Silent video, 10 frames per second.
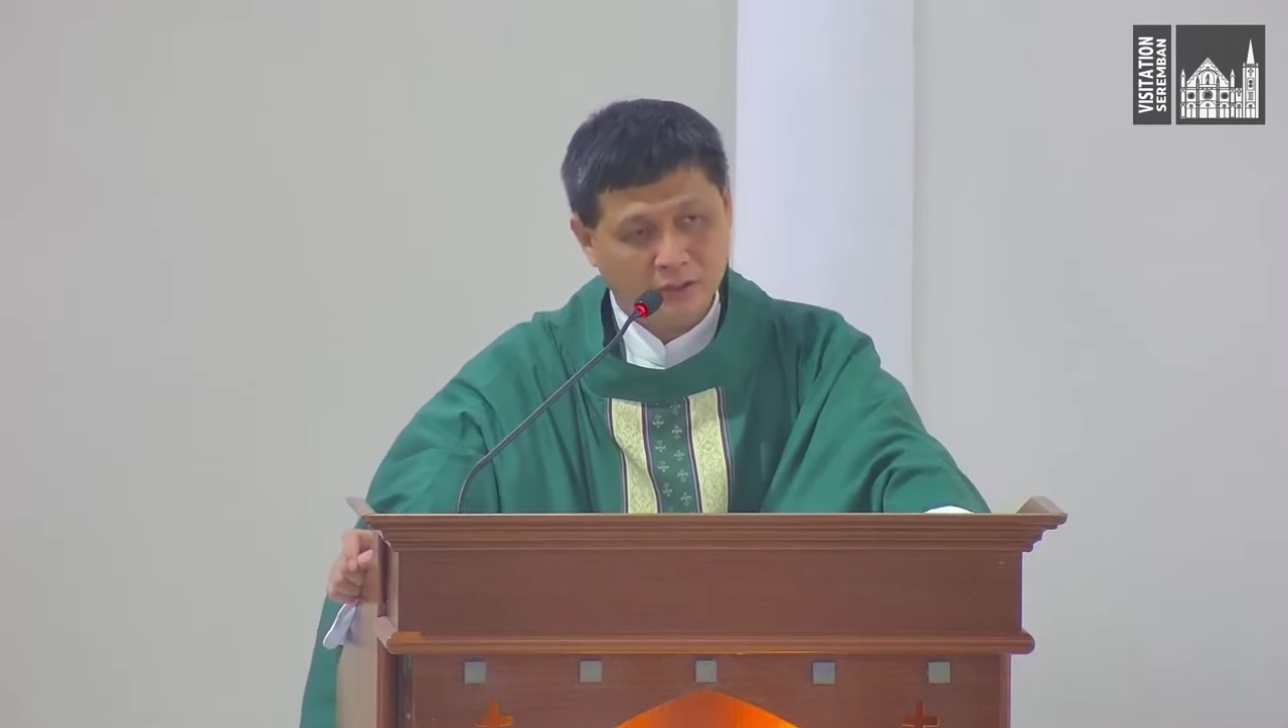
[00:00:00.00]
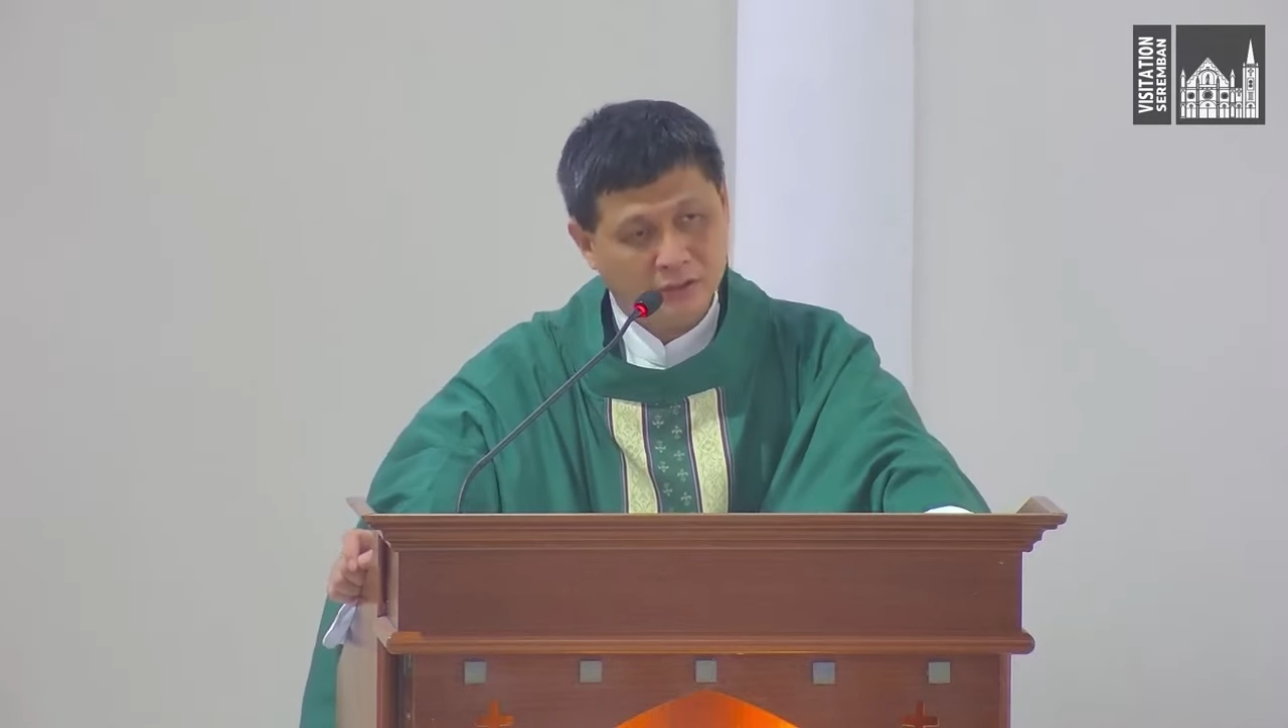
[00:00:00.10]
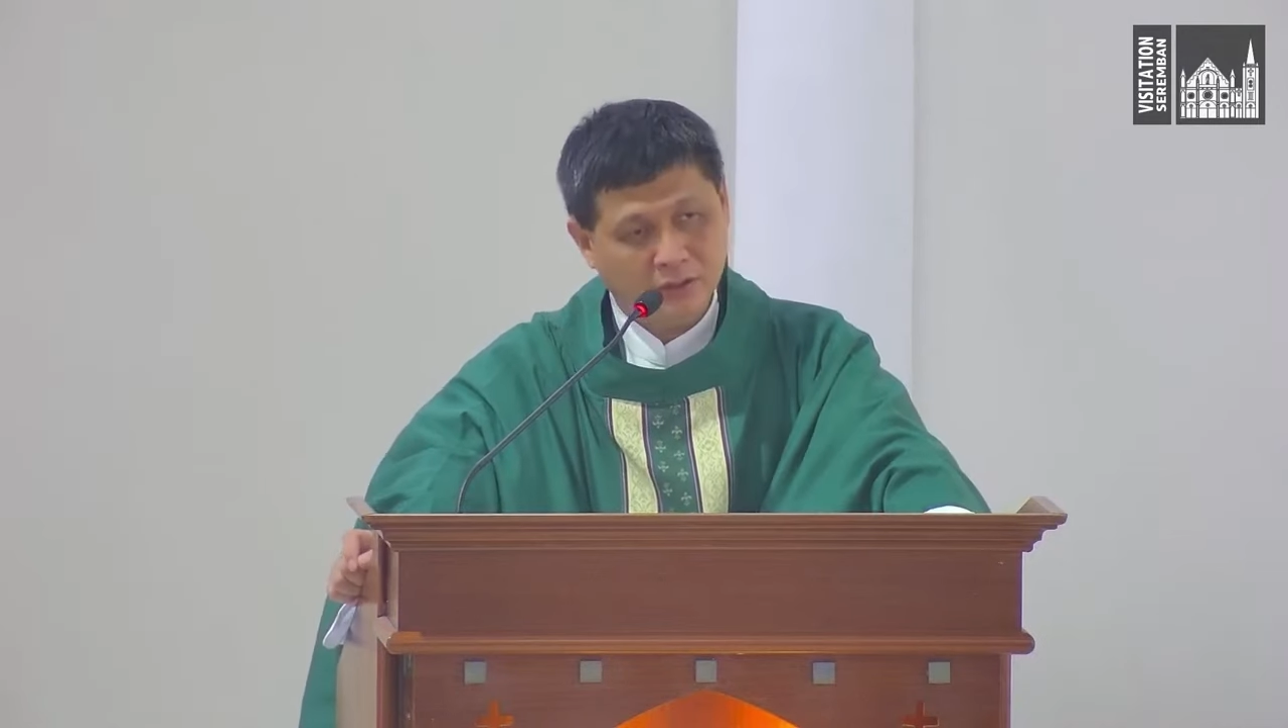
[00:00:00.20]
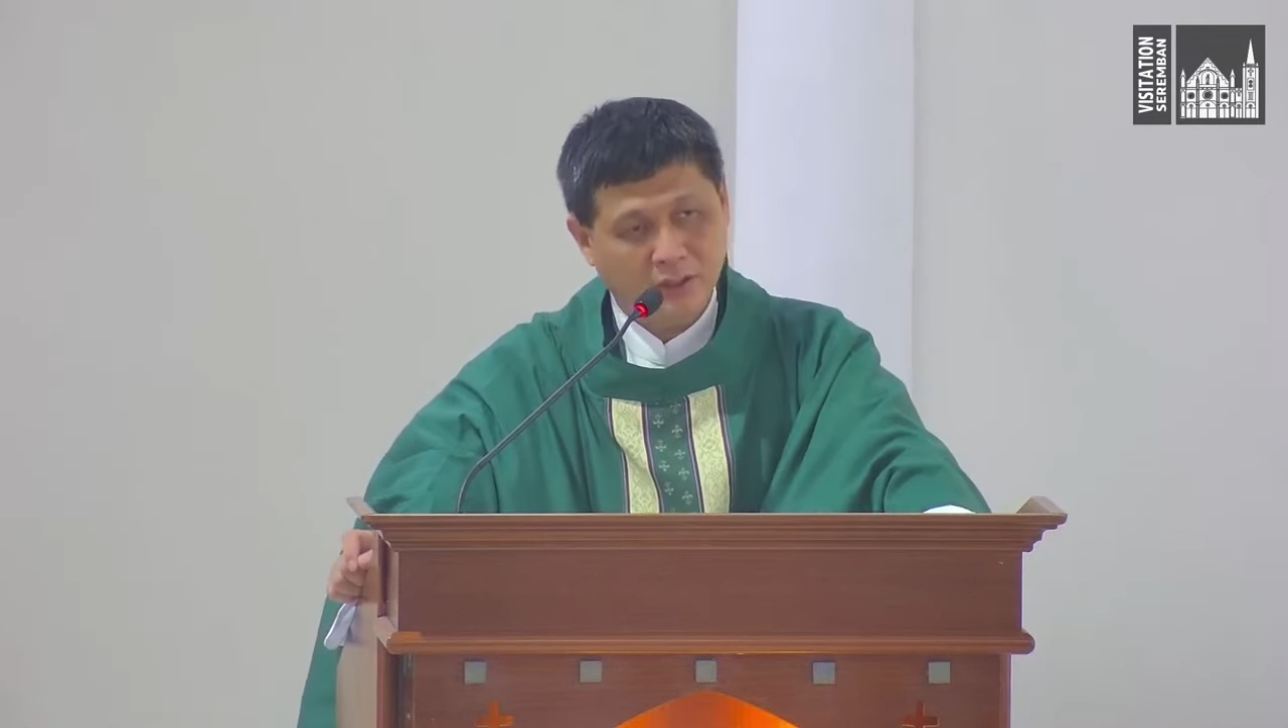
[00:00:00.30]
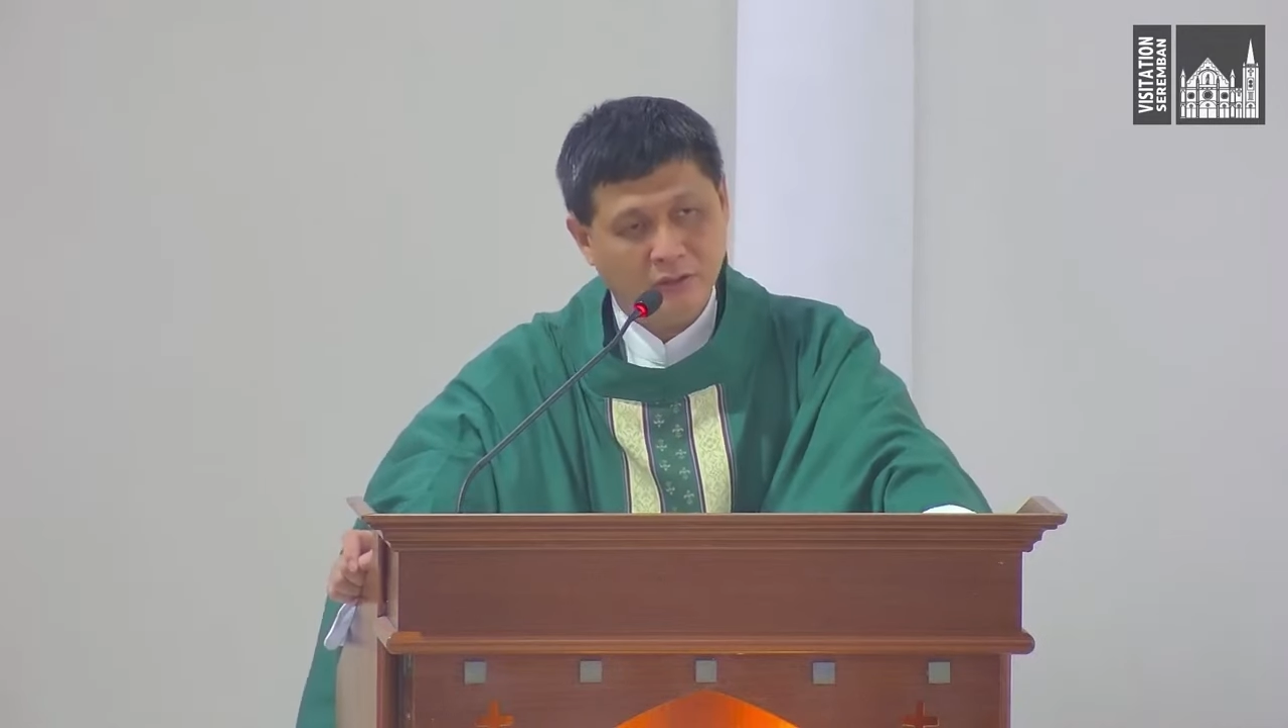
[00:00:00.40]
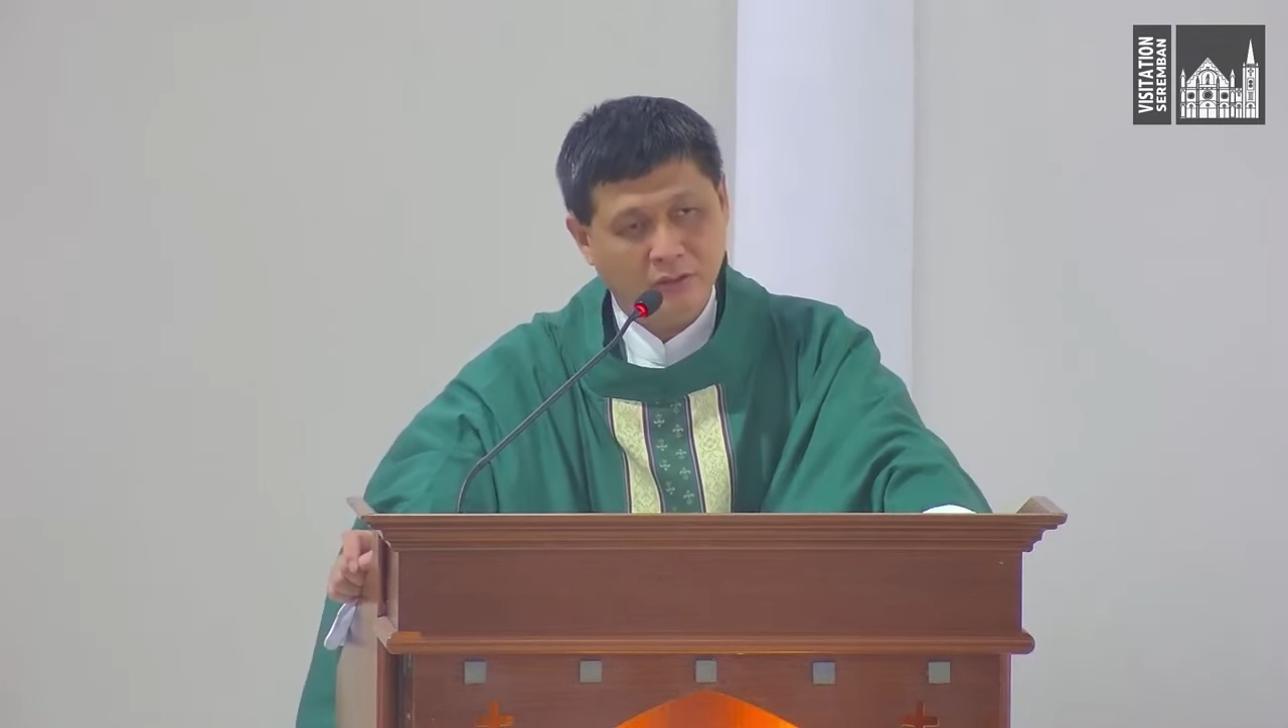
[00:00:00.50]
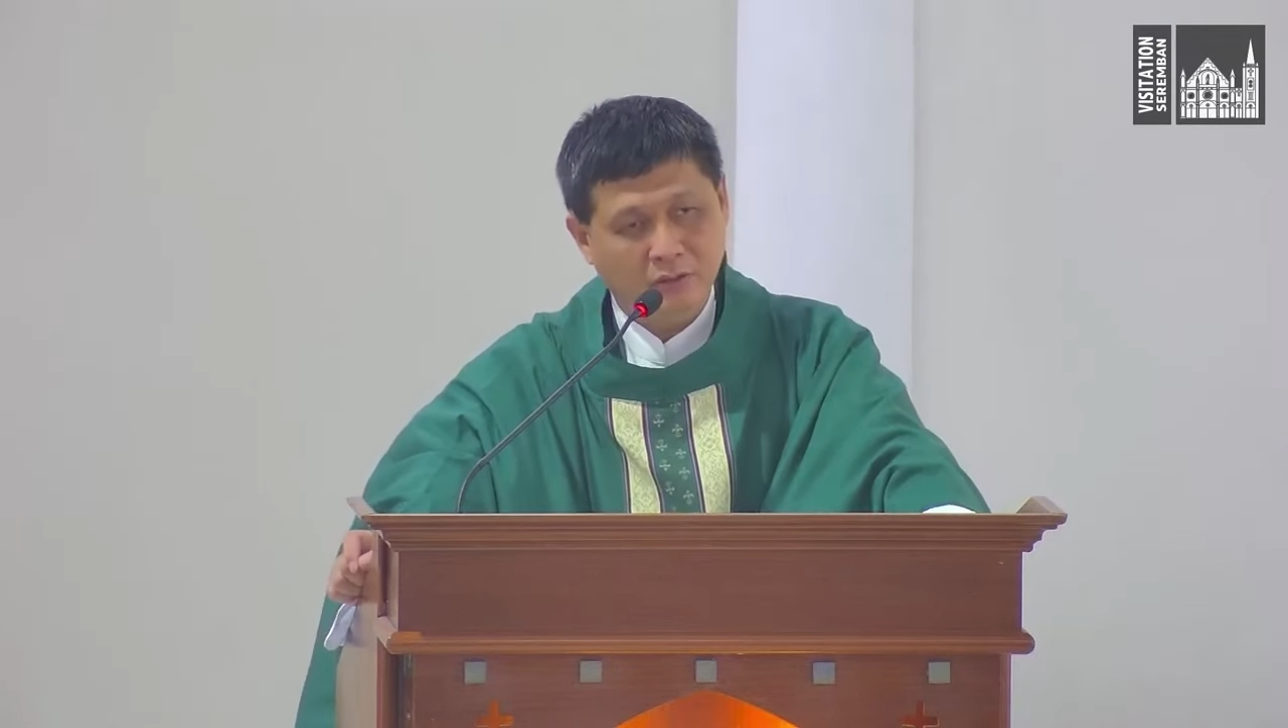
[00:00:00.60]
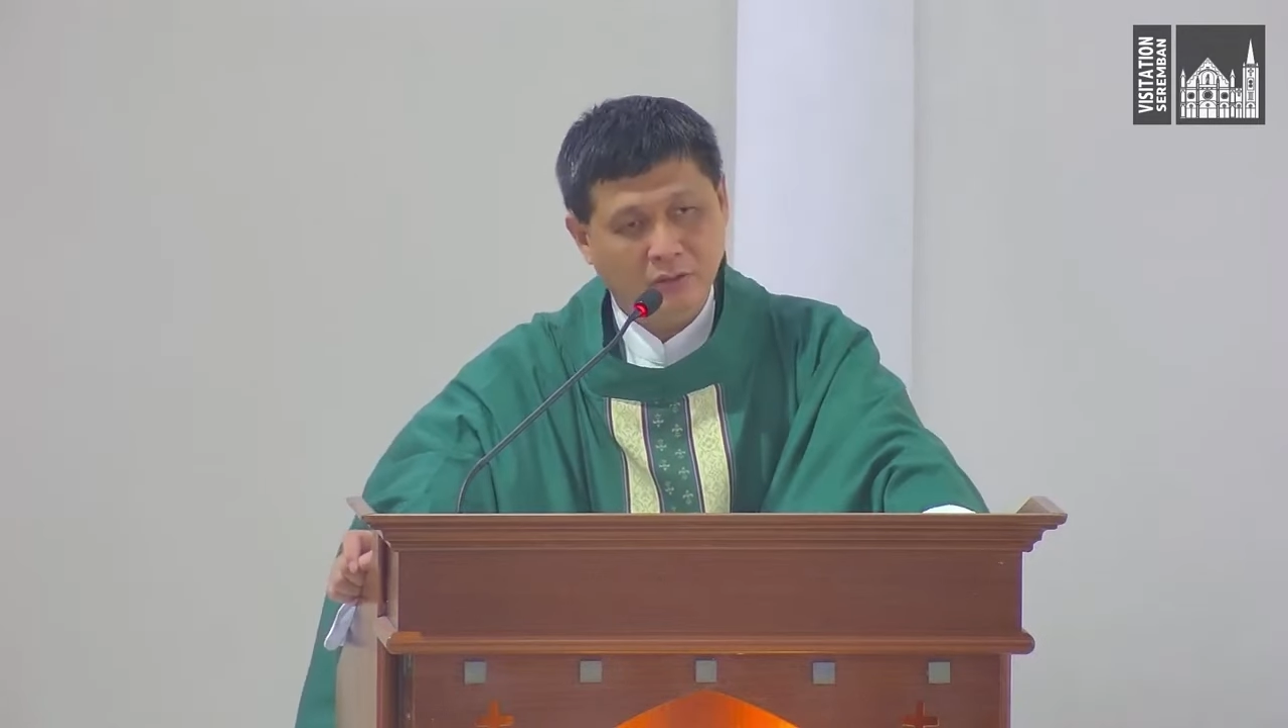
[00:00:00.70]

in the desert.